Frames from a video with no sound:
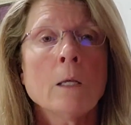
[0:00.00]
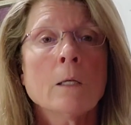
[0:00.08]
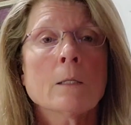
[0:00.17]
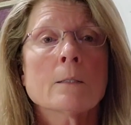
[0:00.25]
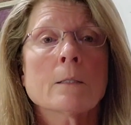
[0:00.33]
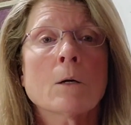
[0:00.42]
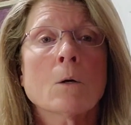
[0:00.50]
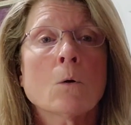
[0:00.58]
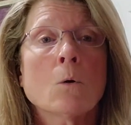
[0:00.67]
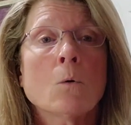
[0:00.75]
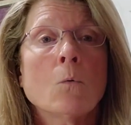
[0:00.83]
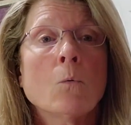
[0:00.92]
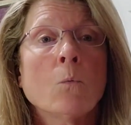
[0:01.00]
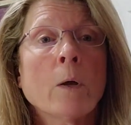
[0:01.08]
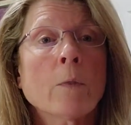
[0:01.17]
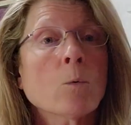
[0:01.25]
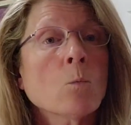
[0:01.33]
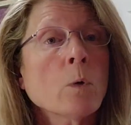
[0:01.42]
So
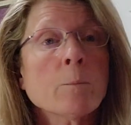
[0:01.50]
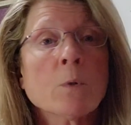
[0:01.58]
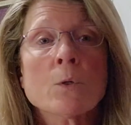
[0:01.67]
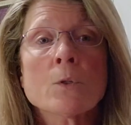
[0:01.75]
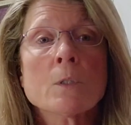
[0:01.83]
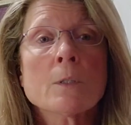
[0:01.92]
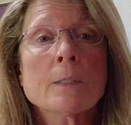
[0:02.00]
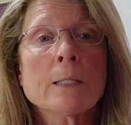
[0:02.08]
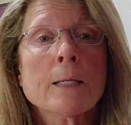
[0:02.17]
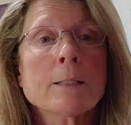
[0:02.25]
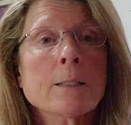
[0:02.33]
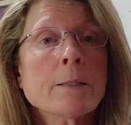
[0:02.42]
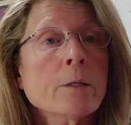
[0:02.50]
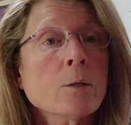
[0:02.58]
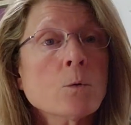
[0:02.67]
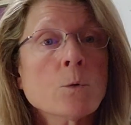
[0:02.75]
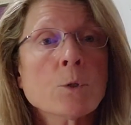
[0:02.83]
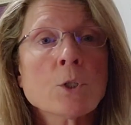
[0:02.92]
whether one person stays in there
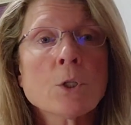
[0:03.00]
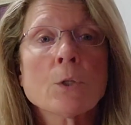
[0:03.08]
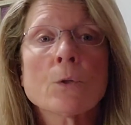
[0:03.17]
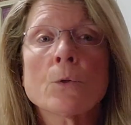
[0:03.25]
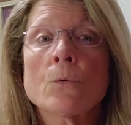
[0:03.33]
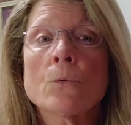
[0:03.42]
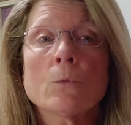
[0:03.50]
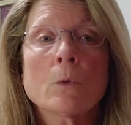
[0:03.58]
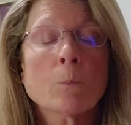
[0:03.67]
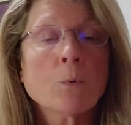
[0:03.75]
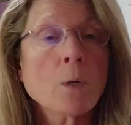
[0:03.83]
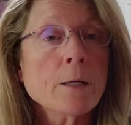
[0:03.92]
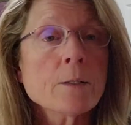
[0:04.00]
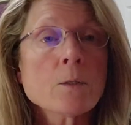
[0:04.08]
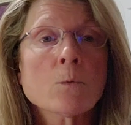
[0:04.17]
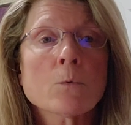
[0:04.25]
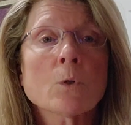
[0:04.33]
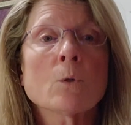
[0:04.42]
or two, the price of
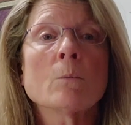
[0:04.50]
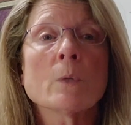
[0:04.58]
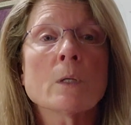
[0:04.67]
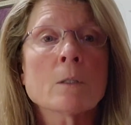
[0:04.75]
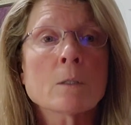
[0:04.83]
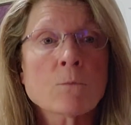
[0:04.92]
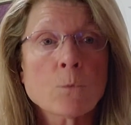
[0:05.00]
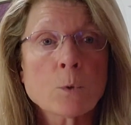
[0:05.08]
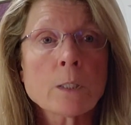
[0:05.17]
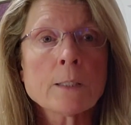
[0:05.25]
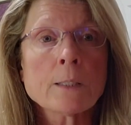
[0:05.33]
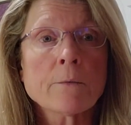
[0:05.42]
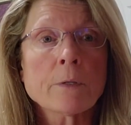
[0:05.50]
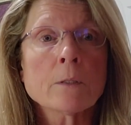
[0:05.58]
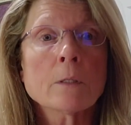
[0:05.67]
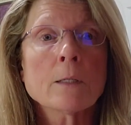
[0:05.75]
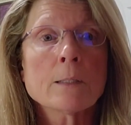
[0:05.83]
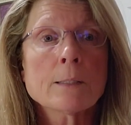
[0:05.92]
the room is
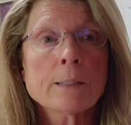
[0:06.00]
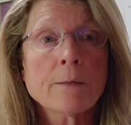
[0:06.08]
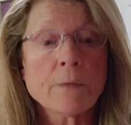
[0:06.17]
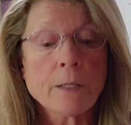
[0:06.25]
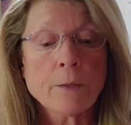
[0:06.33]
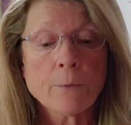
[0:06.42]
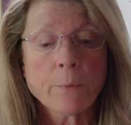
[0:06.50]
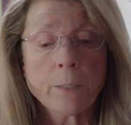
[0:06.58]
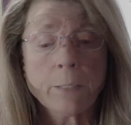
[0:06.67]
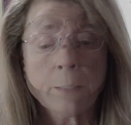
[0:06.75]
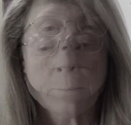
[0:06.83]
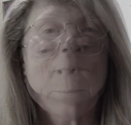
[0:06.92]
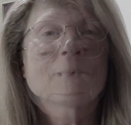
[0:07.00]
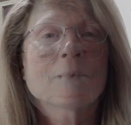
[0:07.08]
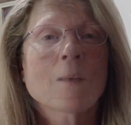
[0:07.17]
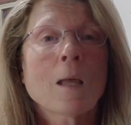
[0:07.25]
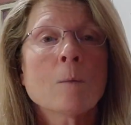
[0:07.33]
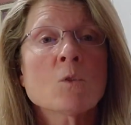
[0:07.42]
$47.73.
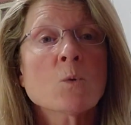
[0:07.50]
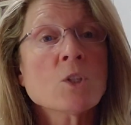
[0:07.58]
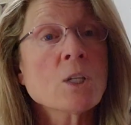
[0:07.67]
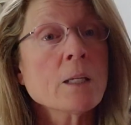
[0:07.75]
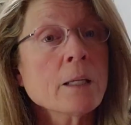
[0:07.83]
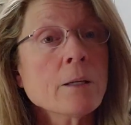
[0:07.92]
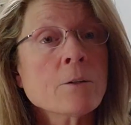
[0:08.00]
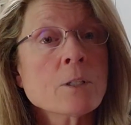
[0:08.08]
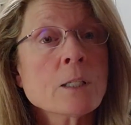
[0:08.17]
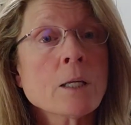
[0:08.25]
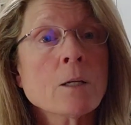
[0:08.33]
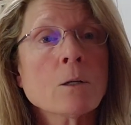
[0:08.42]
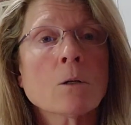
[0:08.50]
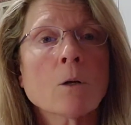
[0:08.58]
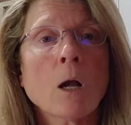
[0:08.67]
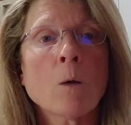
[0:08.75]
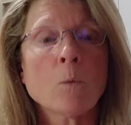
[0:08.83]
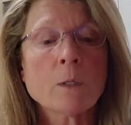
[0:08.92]
I'm switching gears here.
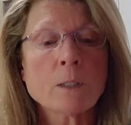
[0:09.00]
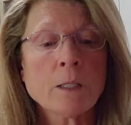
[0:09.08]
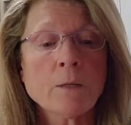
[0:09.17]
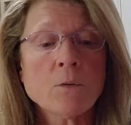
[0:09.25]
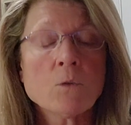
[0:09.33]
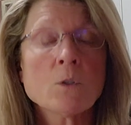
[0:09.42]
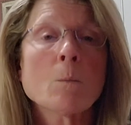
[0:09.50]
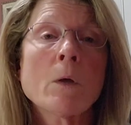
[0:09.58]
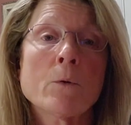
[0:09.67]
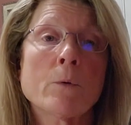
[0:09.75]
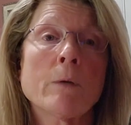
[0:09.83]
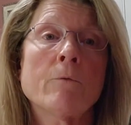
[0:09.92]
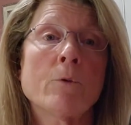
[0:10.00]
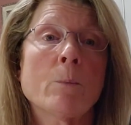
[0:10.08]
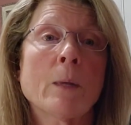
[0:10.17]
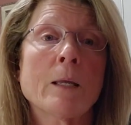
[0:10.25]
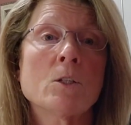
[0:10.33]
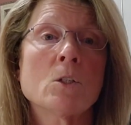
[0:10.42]
I want to give you some other
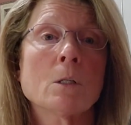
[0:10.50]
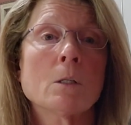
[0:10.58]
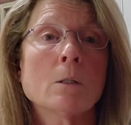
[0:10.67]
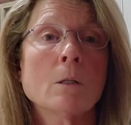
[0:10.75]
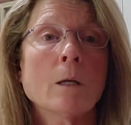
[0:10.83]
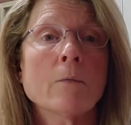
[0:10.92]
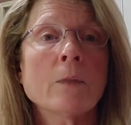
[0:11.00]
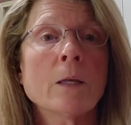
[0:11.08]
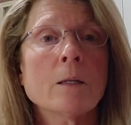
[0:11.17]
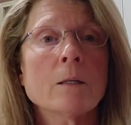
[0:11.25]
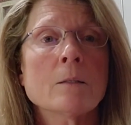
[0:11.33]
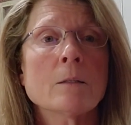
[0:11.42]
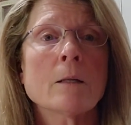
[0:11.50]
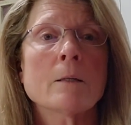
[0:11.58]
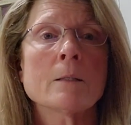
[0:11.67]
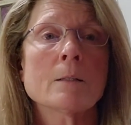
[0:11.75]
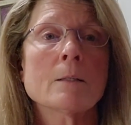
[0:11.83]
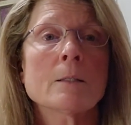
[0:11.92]
information that is
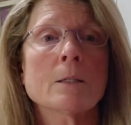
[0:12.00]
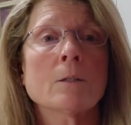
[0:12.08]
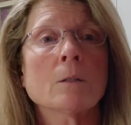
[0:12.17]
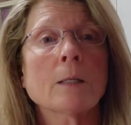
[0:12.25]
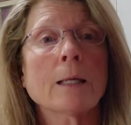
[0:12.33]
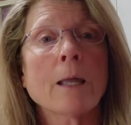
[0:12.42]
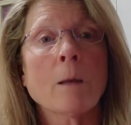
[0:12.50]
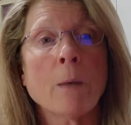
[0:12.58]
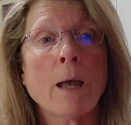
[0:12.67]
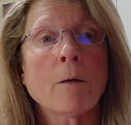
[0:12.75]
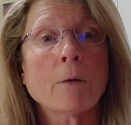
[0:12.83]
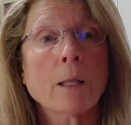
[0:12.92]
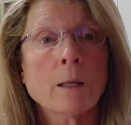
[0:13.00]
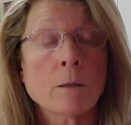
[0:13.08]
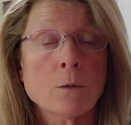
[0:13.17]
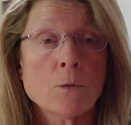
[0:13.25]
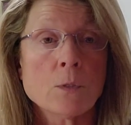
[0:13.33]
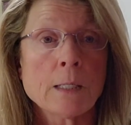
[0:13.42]
not necessarily about
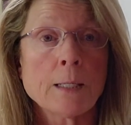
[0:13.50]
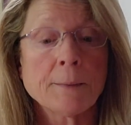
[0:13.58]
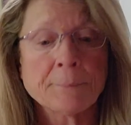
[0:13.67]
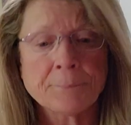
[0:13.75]
NOC.